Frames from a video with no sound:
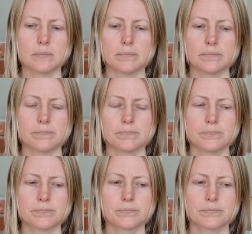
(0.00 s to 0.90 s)

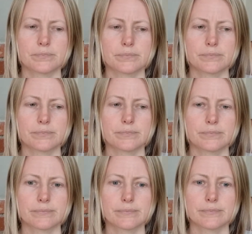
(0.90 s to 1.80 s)

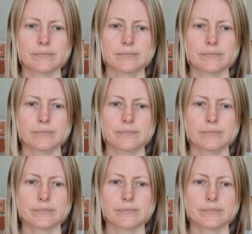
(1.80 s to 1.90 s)
Nothing is said.